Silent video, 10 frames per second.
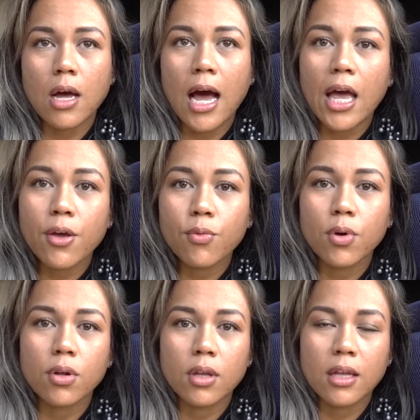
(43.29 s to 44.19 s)
I
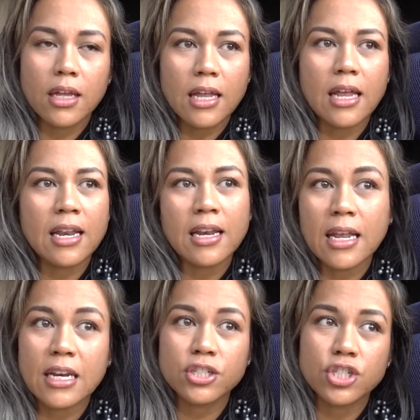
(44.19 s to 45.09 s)
will an
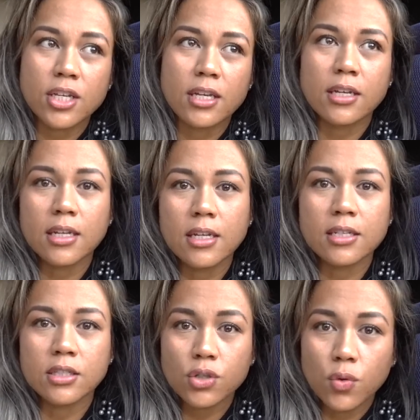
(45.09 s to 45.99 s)
energy and, and
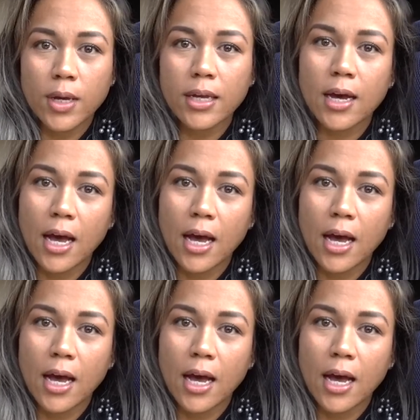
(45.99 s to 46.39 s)
it's quick.